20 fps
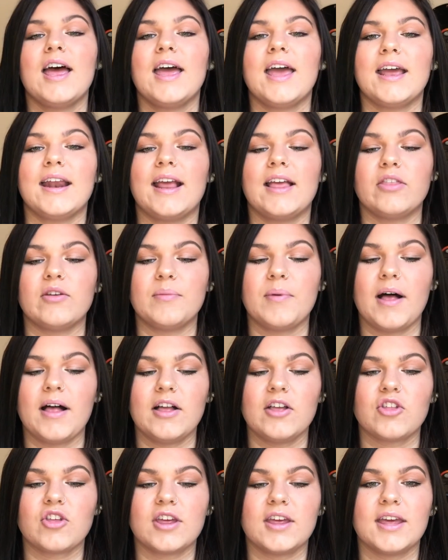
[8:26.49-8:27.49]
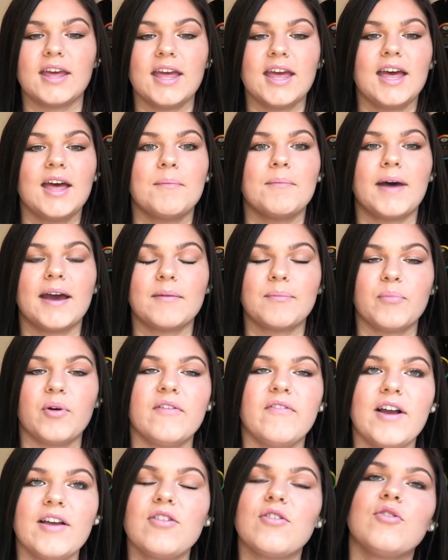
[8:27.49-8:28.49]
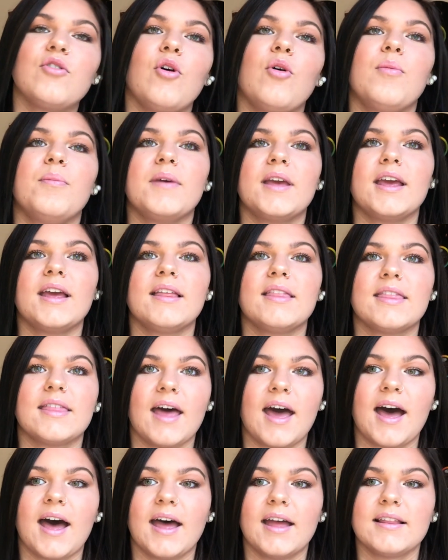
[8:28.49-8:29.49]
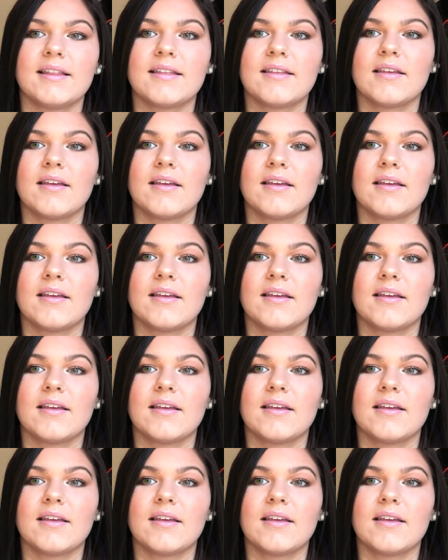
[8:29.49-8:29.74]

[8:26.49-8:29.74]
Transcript: In anthropology, my professor told me that